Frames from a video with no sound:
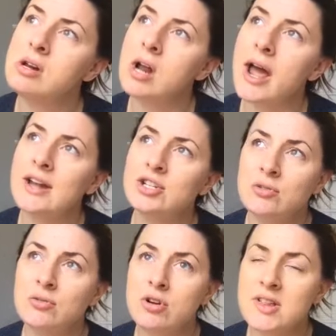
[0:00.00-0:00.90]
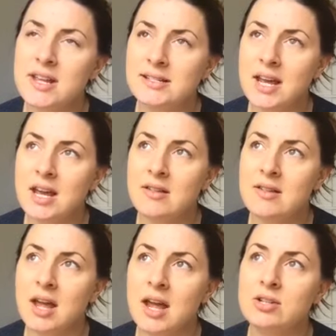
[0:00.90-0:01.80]
had 2 nursing tanks.
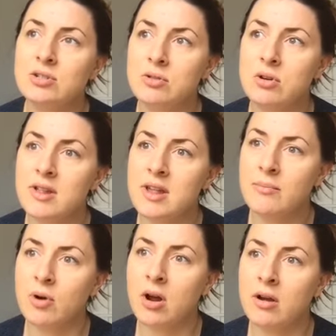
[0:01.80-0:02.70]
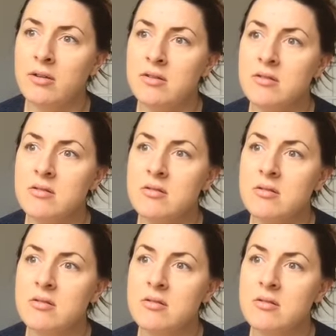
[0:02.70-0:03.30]
I had 2 nursing bras.